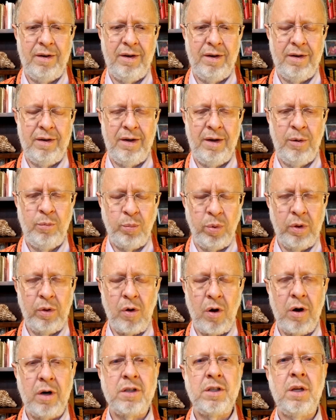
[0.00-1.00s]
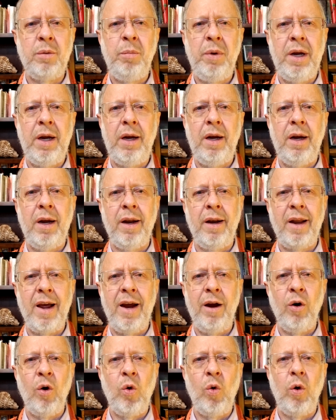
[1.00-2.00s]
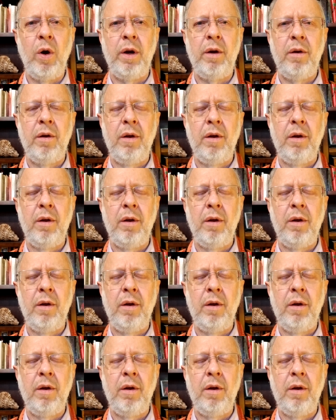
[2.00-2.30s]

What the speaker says: it belongs to me and I owe it.